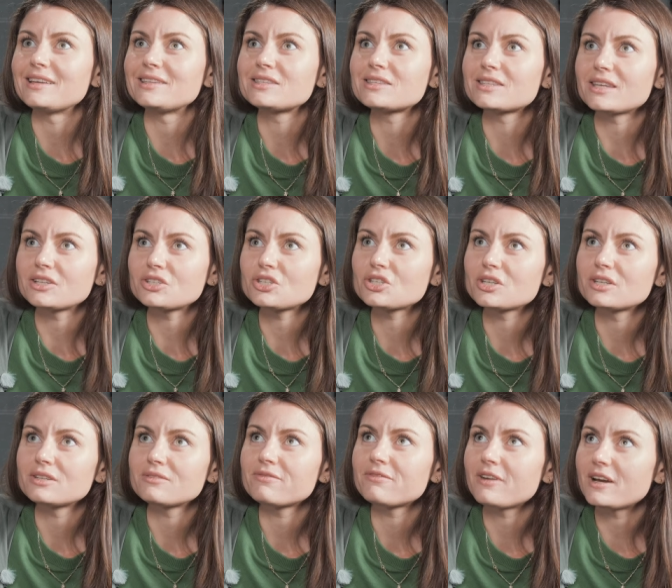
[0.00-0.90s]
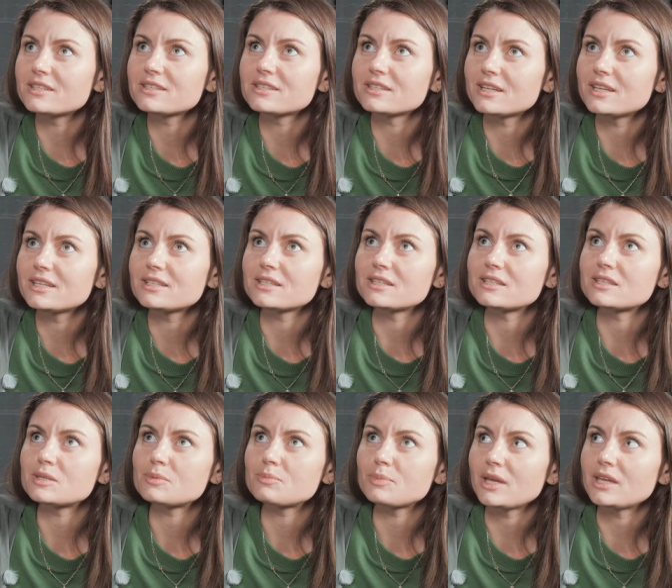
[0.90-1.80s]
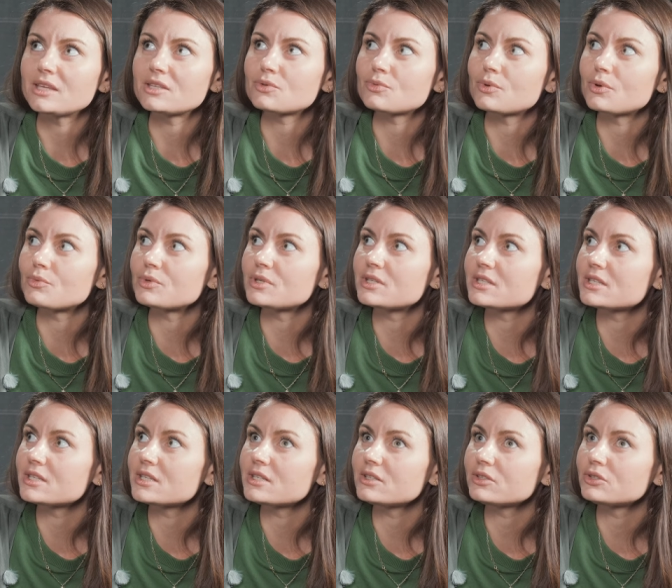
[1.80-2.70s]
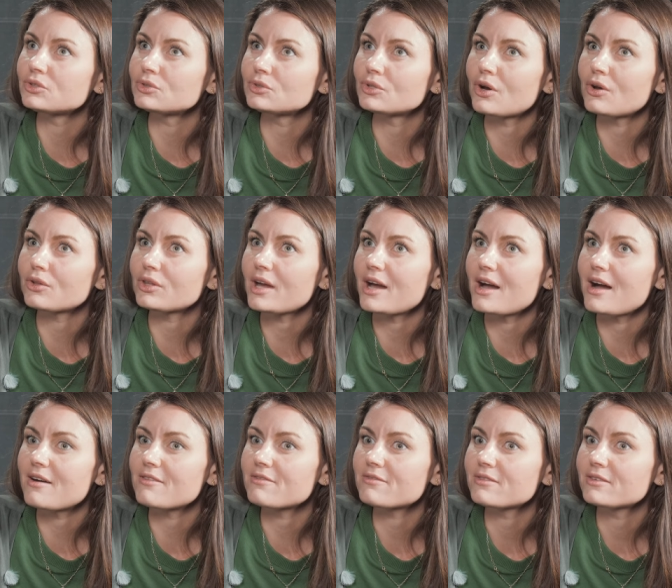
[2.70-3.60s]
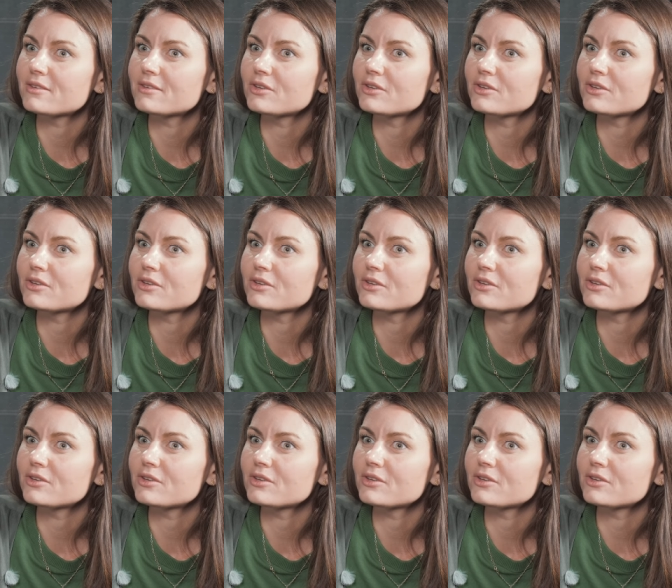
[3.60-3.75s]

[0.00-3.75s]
it's such a fascinating space where we still do not have